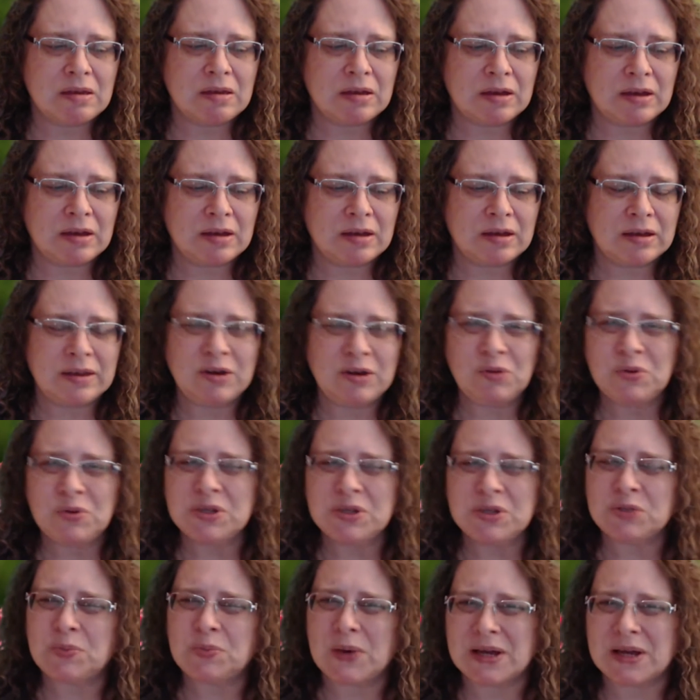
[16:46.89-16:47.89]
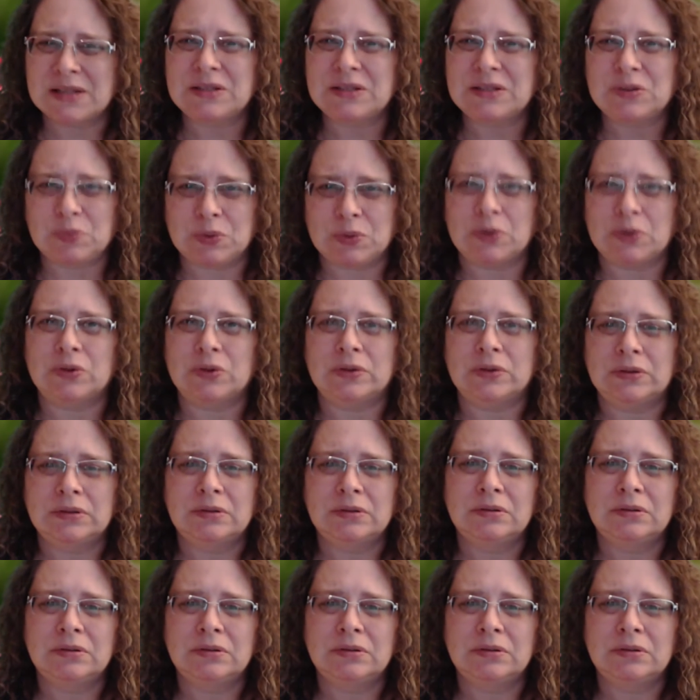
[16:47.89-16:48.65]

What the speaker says: irresponsible